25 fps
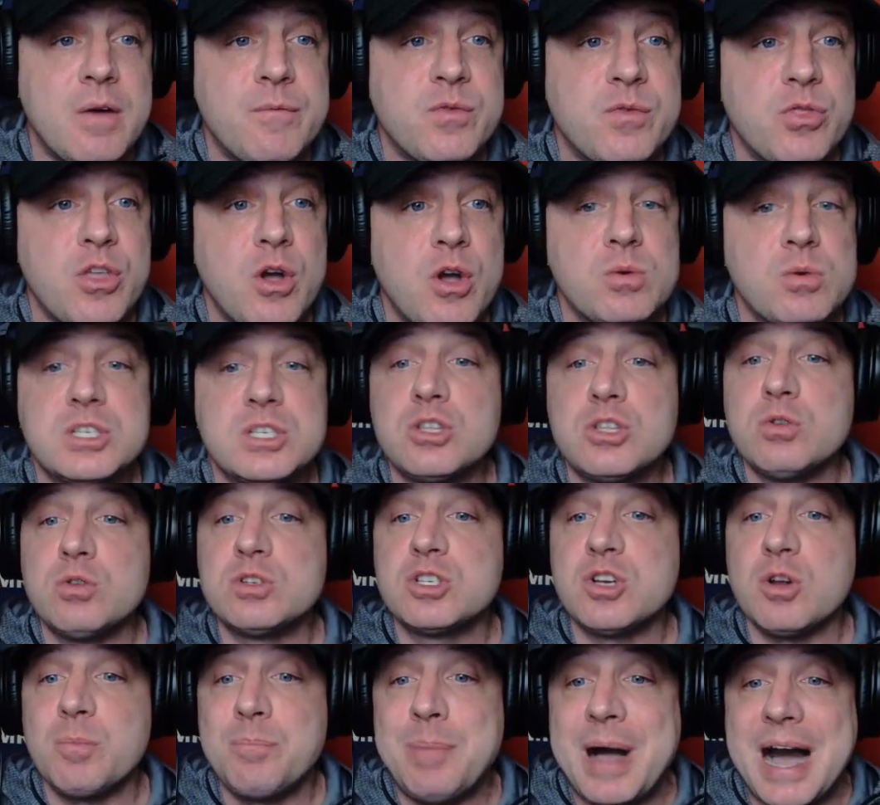up for those.
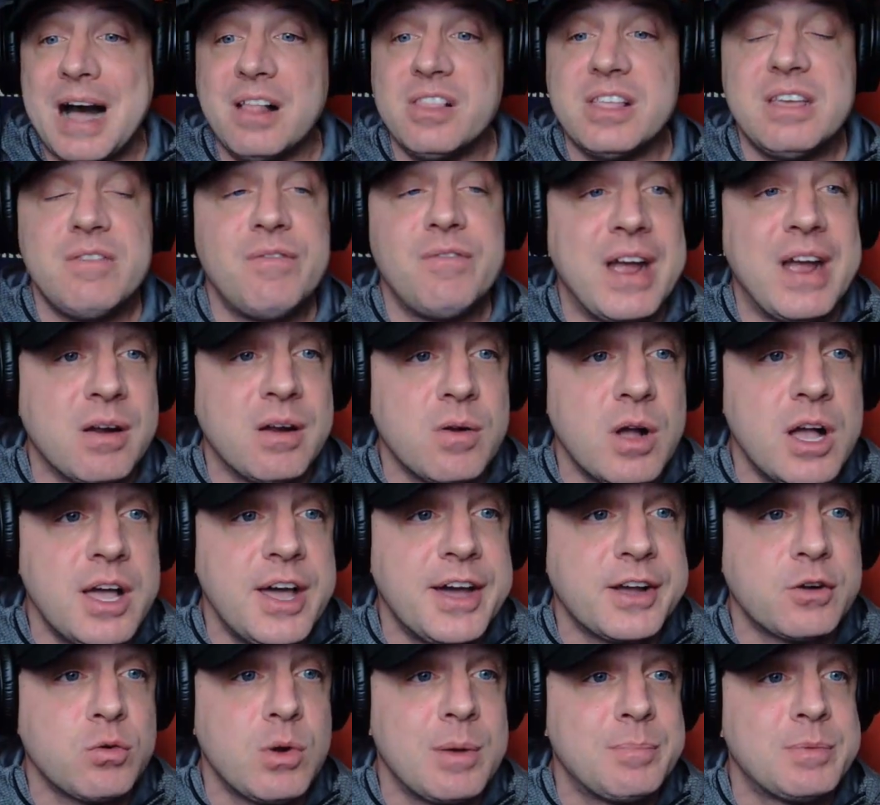Those are Polivera,
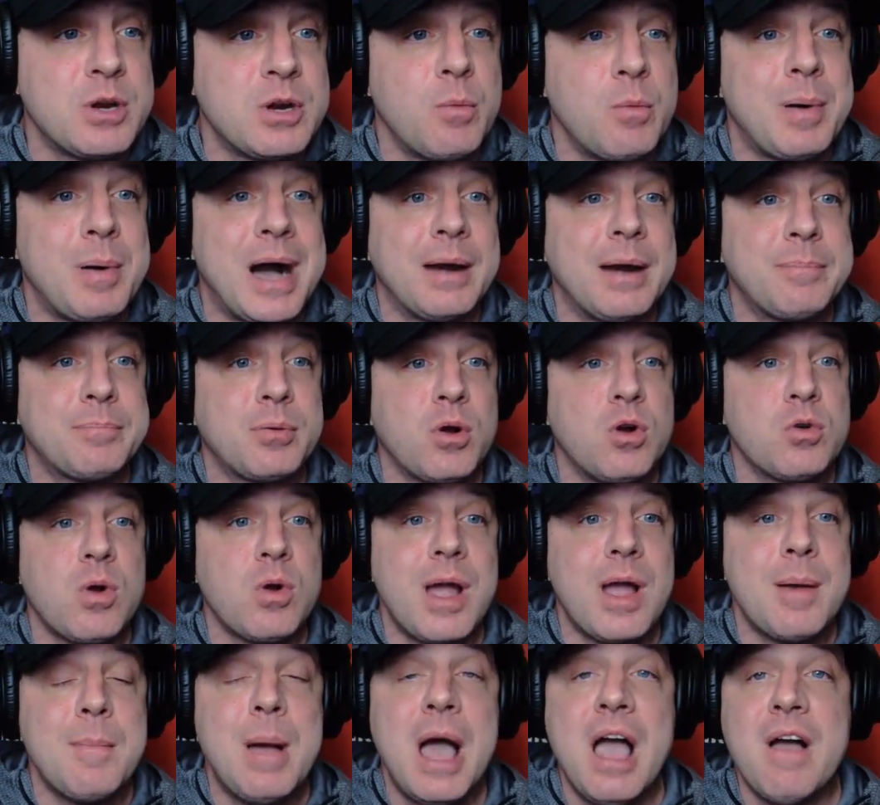a crypto bot
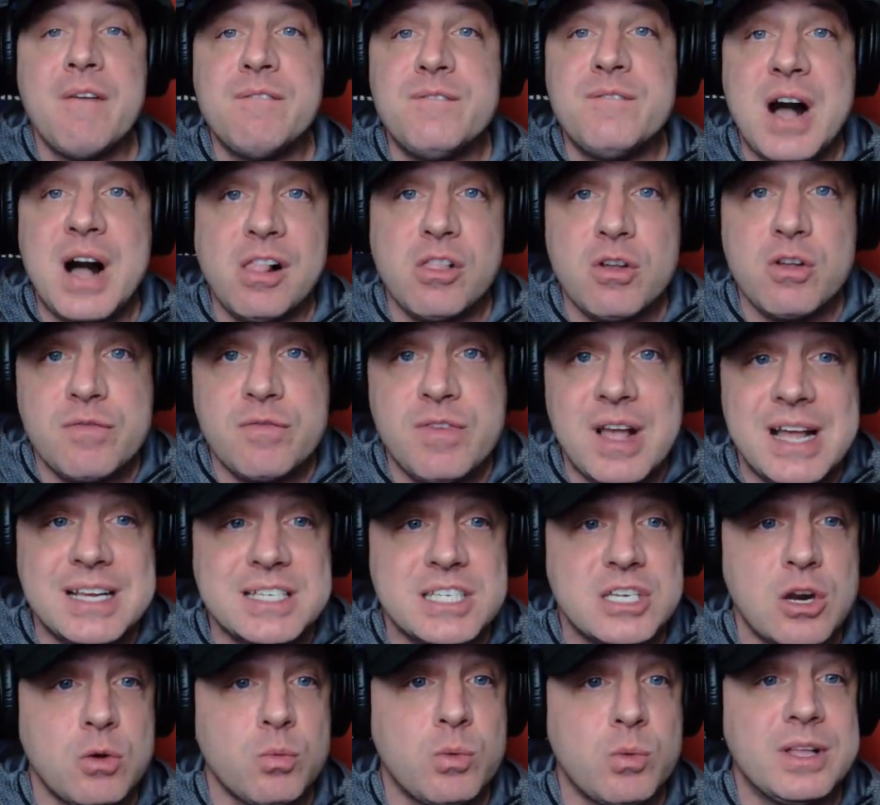program,
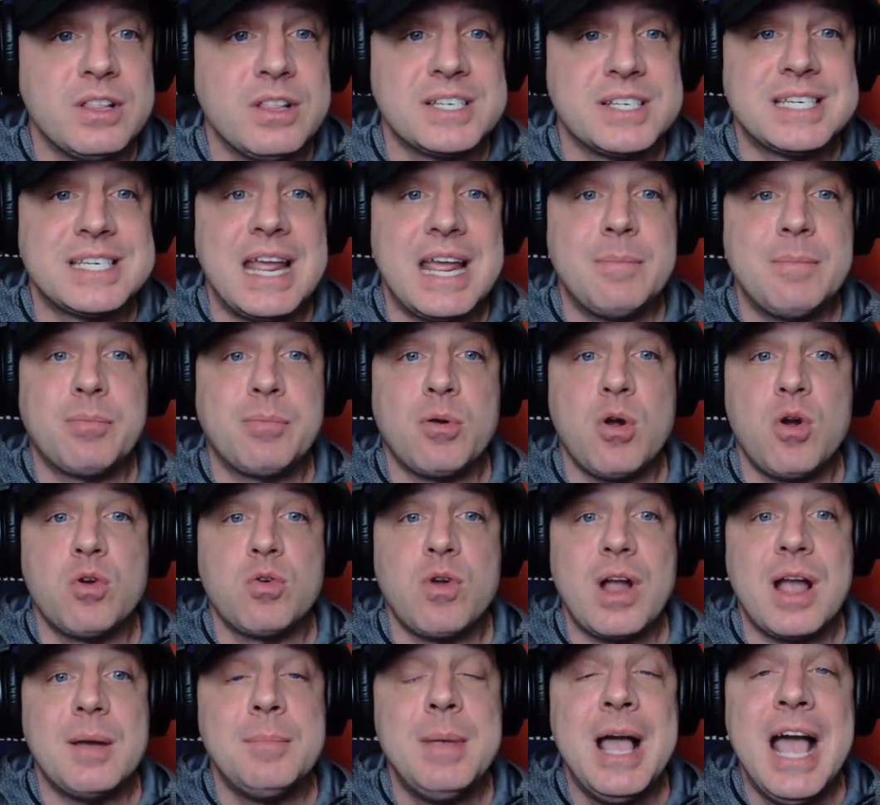Valorvest, a real estate
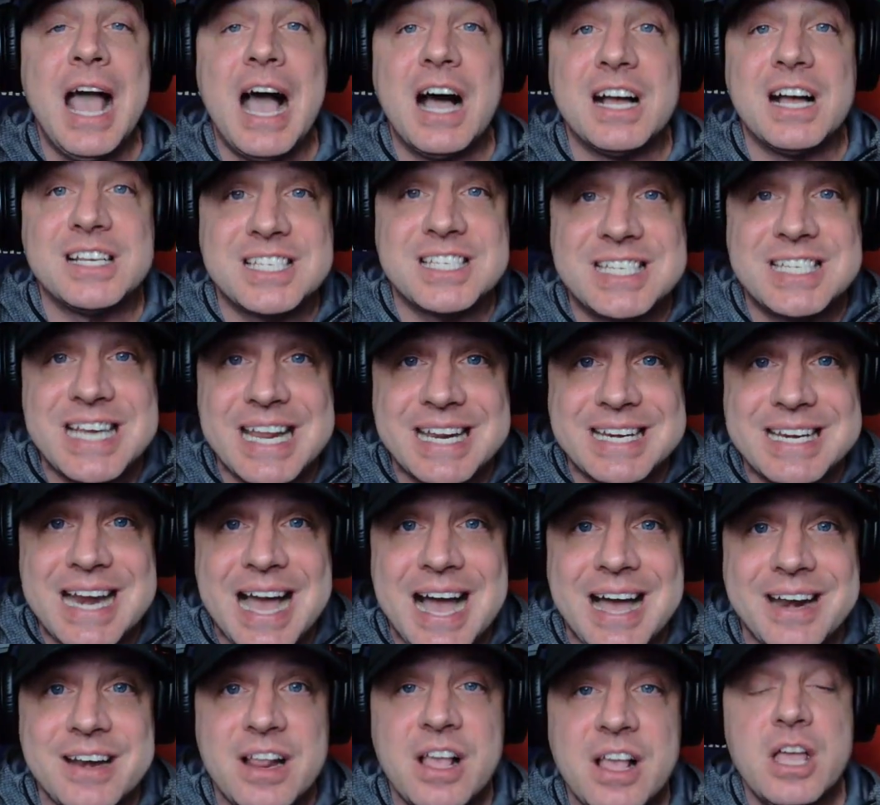program,
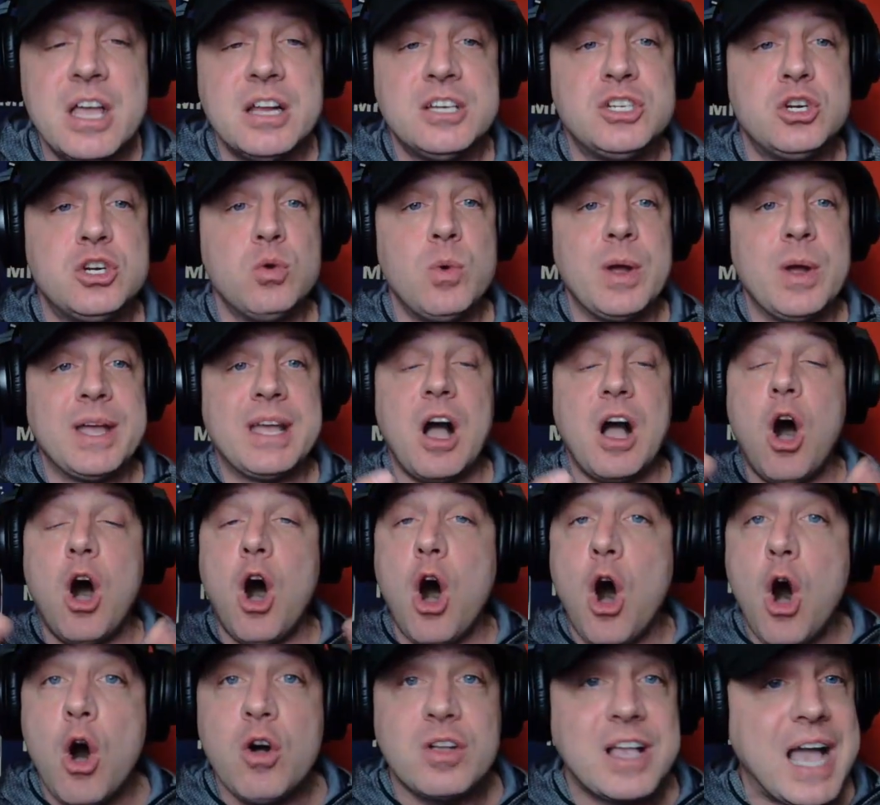Asignat, doing
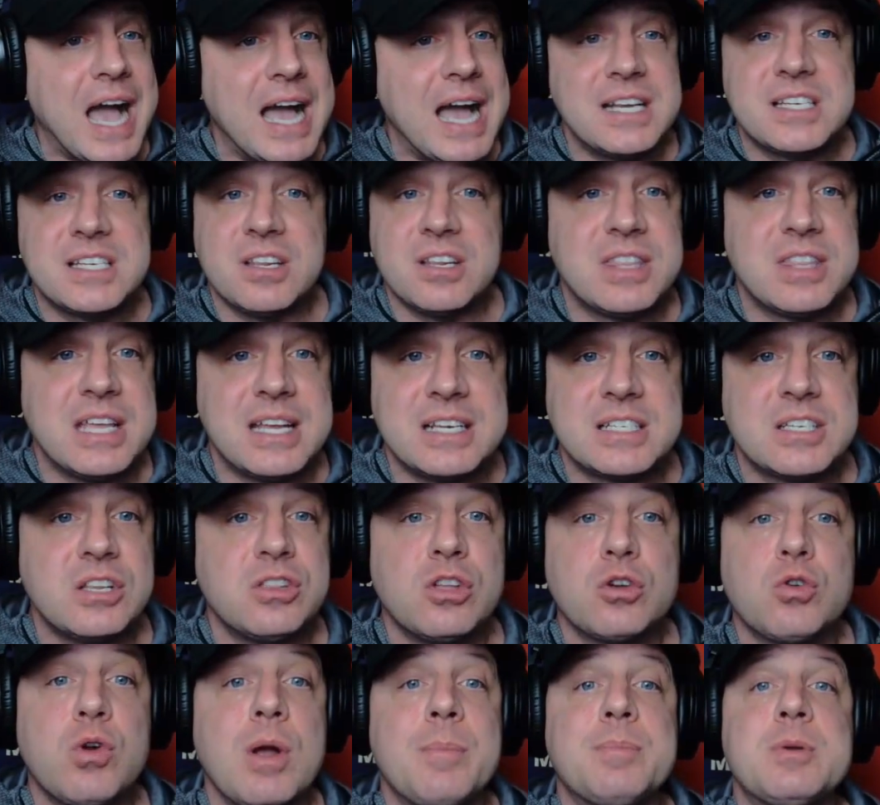all kinds of things
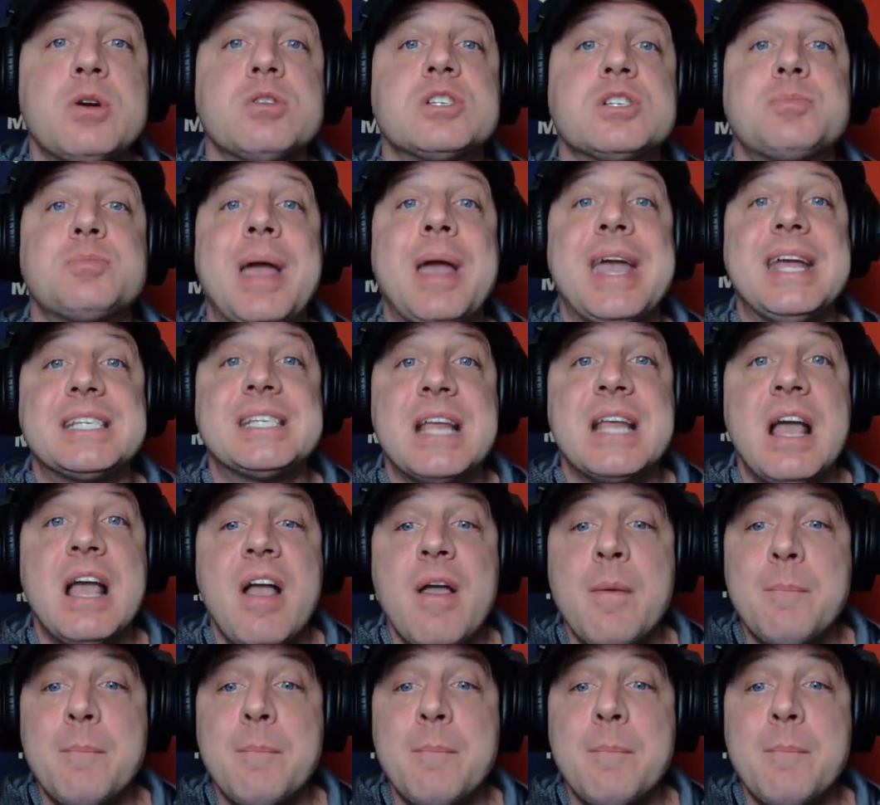in the crypto space